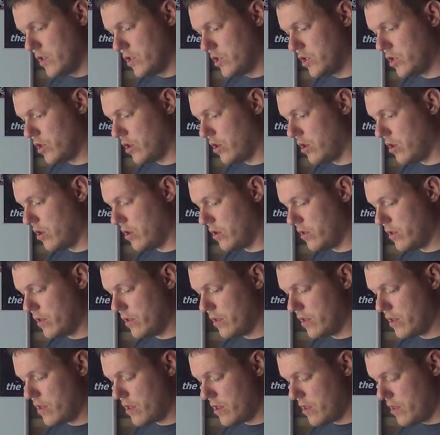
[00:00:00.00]
So
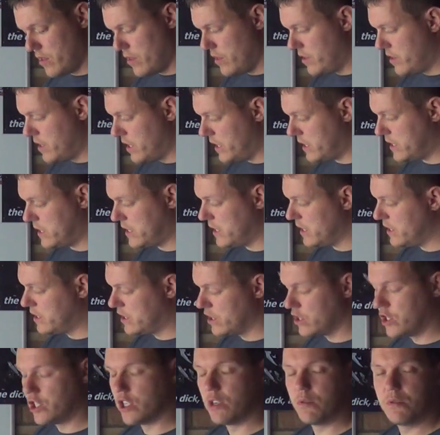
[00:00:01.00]
this is
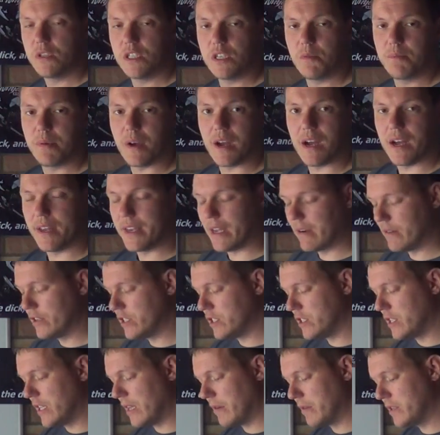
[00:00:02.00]
the juicy part. Now
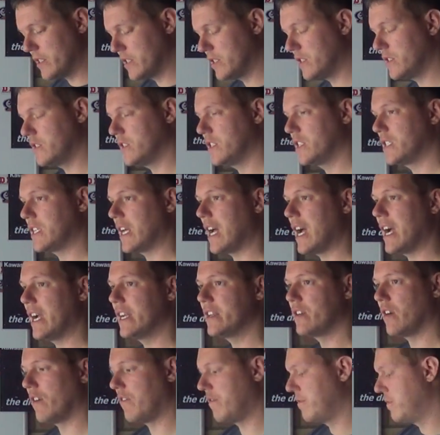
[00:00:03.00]
he's now he's
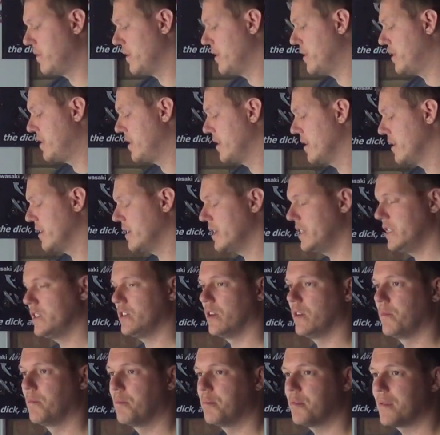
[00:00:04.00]
started off with his
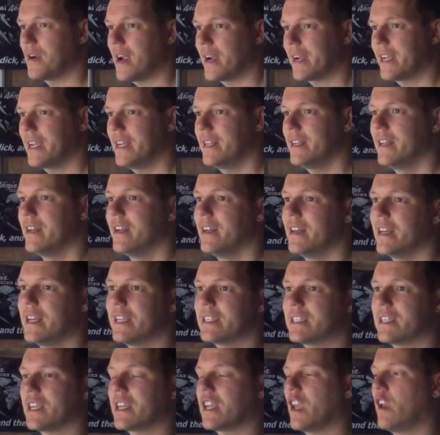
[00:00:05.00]
own bragging.
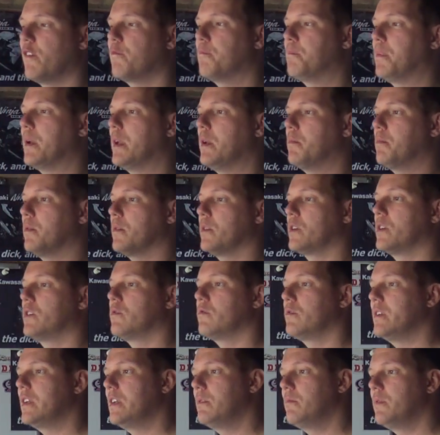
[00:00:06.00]
It's like if people
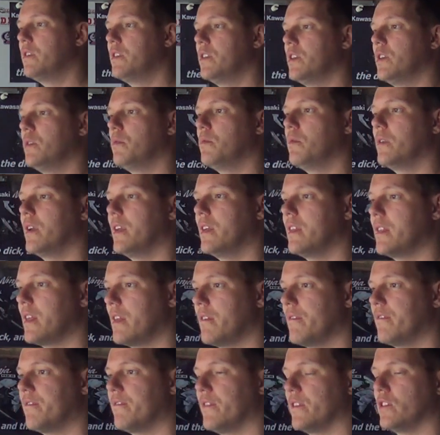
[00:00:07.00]
agree with you, it
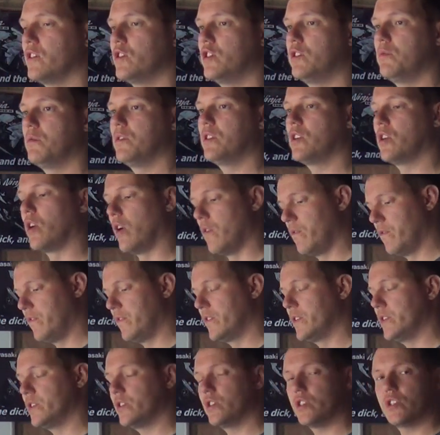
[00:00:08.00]
then fills you with
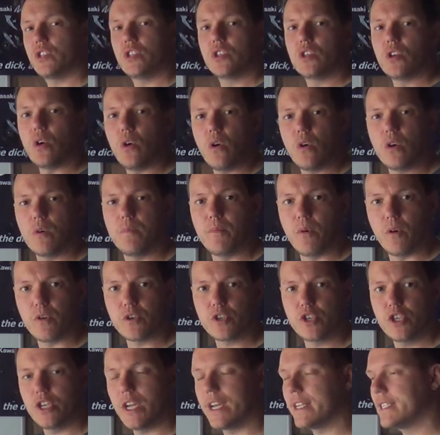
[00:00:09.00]
confidence to talk
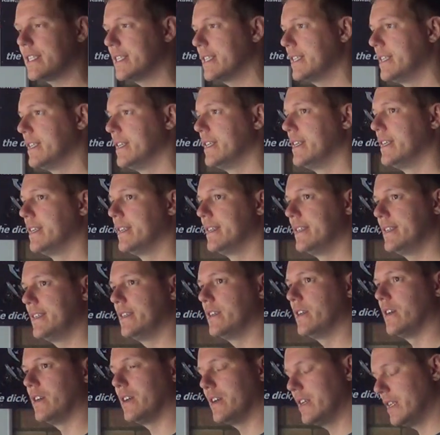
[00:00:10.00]
more shit.
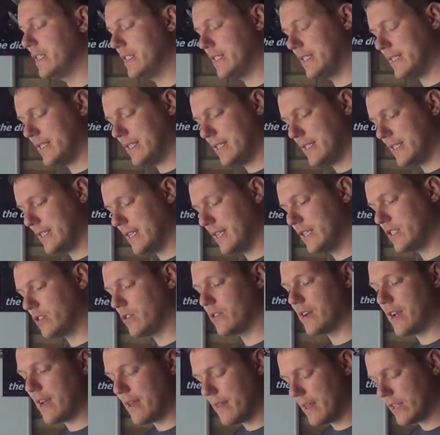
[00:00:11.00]
You know, it's it's
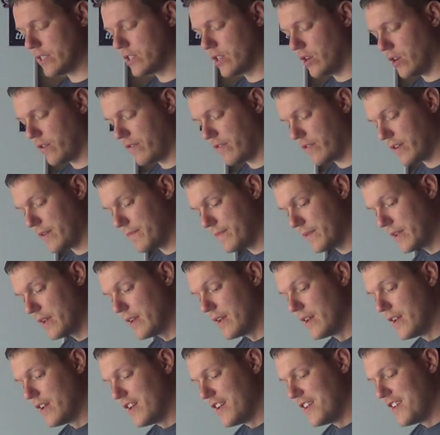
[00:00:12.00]
great. Let's go for
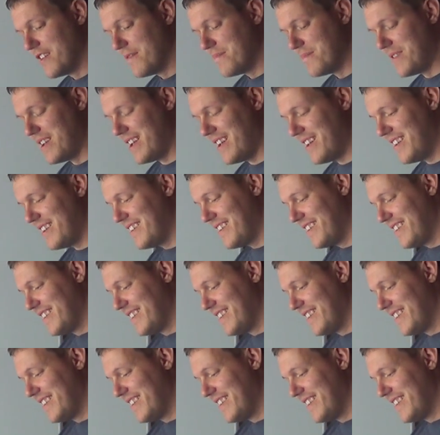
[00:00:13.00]
it.